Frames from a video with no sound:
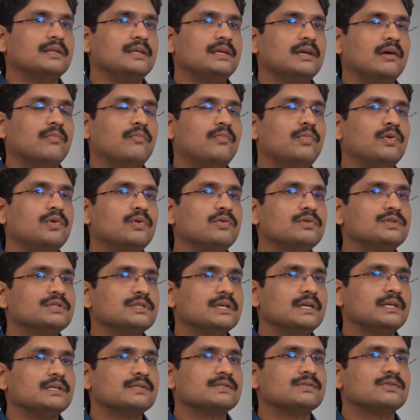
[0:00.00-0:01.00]
The approach
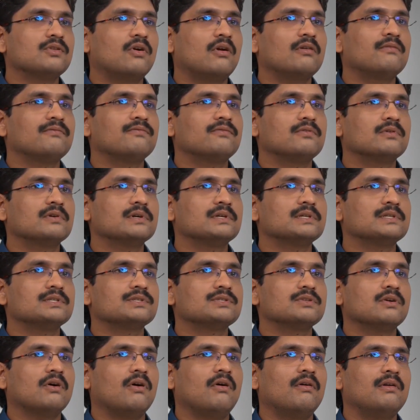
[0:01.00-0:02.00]
is not
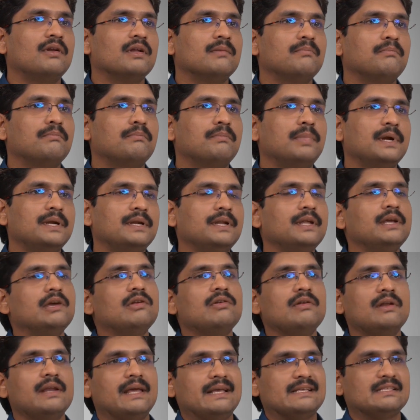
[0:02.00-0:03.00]
focused on a
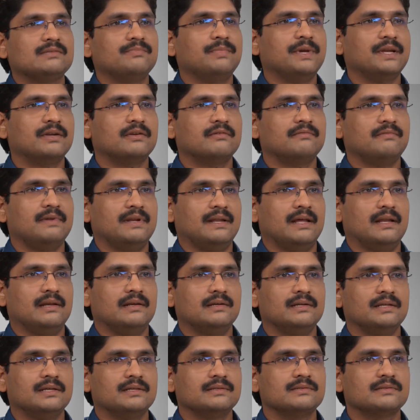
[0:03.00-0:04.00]
particular aspect of
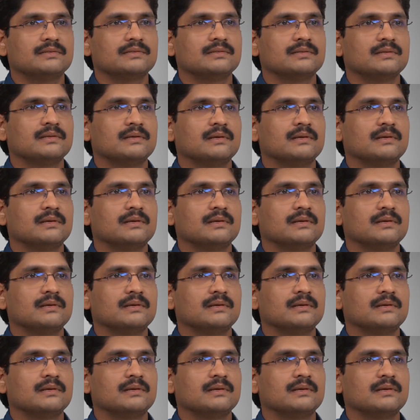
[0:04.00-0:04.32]
analytics.